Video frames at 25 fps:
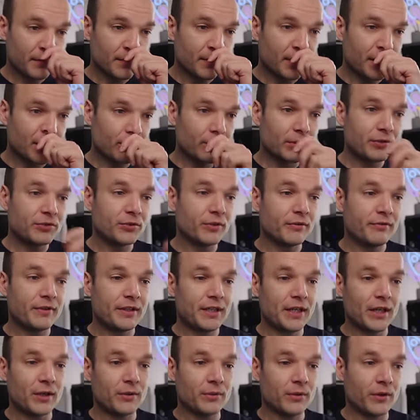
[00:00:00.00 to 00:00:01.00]
and I will do a
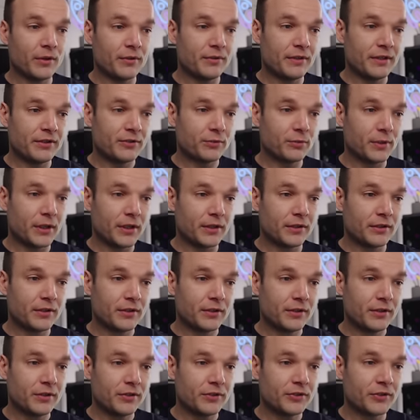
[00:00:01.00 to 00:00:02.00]
video on this one
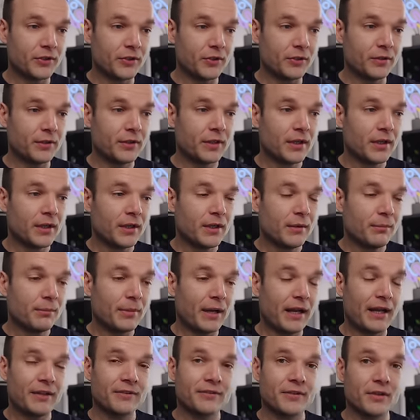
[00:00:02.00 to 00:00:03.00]
soon, but
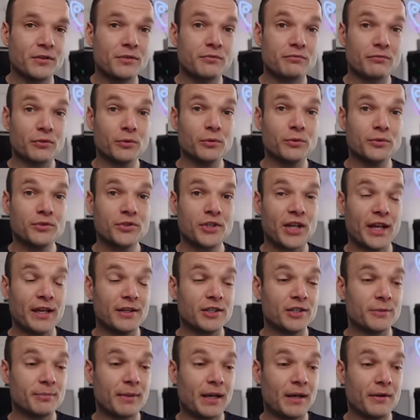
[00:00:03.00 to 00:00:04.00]
as those rules
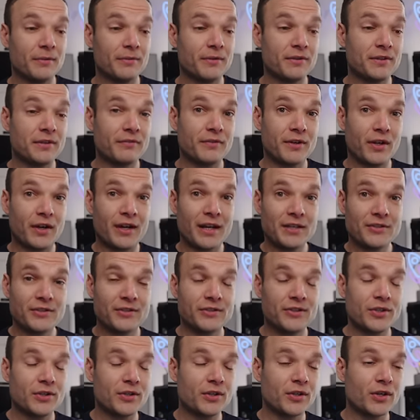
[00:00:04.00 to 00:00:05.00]
change about the different ISAs
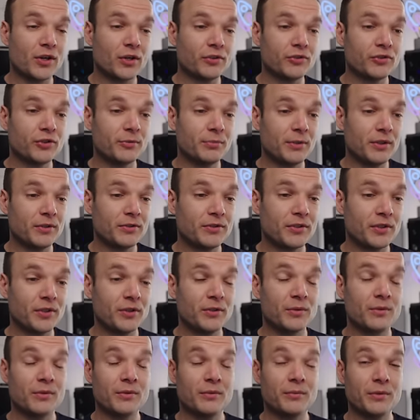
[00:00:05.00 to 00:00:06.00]
you can contribute
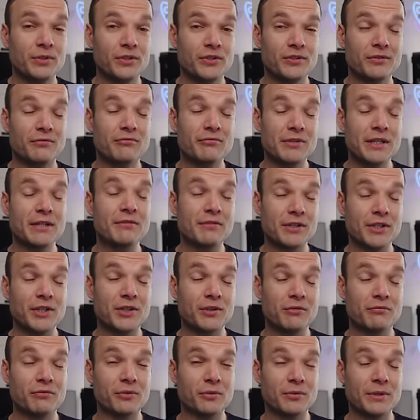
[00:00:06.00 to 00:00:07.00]
to, which is a really, really
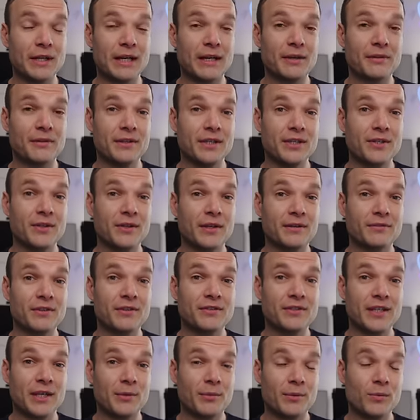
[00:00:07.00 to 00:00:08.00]
good rule now, that you don't have to
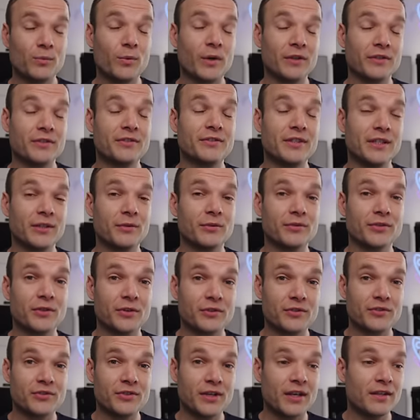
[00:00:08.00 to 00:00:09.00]
stick with one single
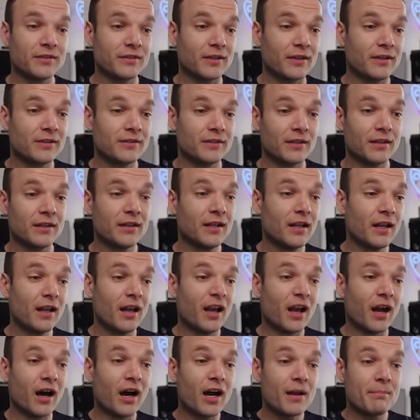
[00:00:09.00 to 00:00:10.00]
stocks and shares ISA,
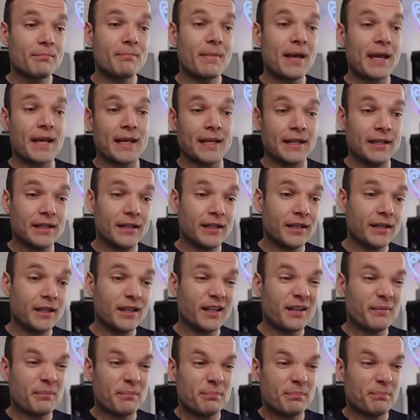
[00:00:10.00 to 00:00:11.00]
I may,
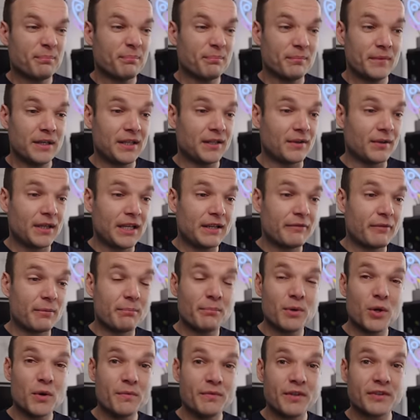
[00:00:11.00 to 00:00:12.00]
you know, even
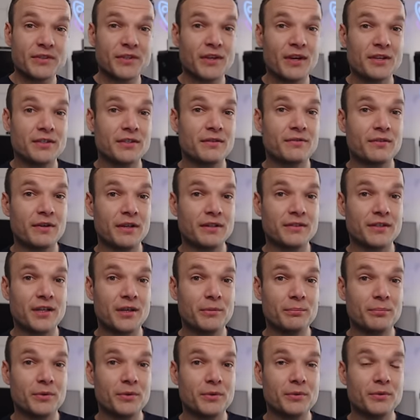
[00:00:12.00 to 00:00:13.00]
move this ISA, for
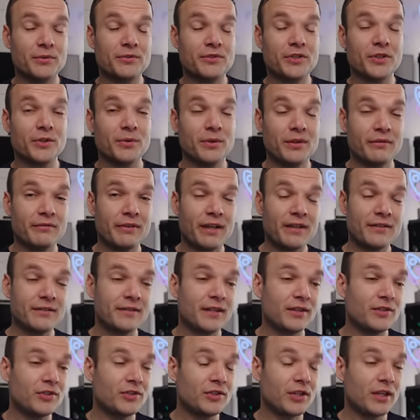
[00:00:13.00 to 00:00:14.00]
example, to
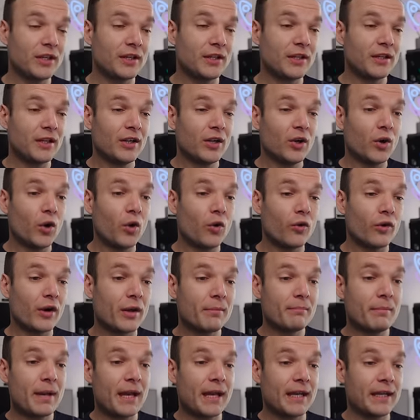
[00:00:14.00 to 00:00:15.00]
InvestEngine, or I
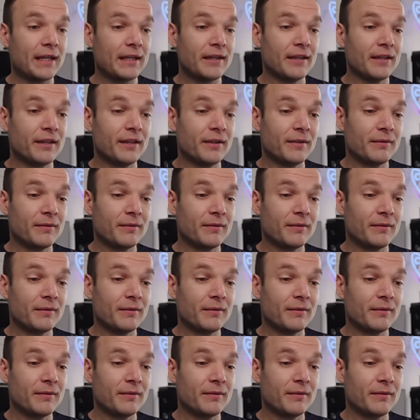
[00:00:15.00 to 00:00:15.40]
may